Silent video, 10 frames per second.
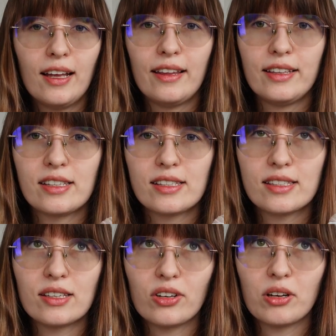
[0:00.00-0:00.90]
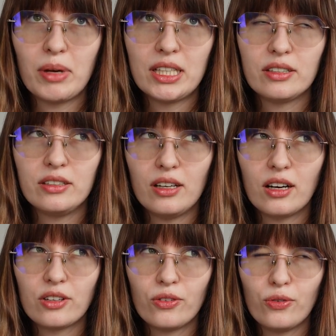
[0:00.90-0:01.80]
This is the recommended
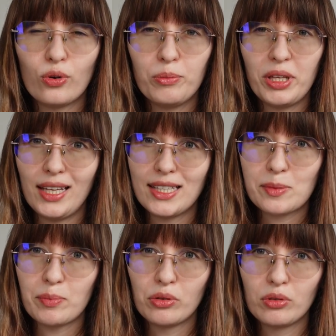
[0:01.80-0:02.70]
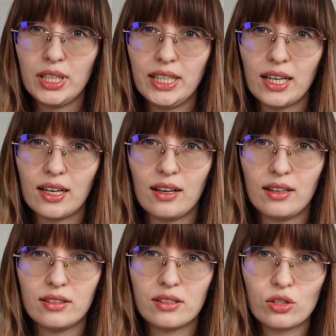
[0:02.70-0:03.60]
yarn for Milena's Paulina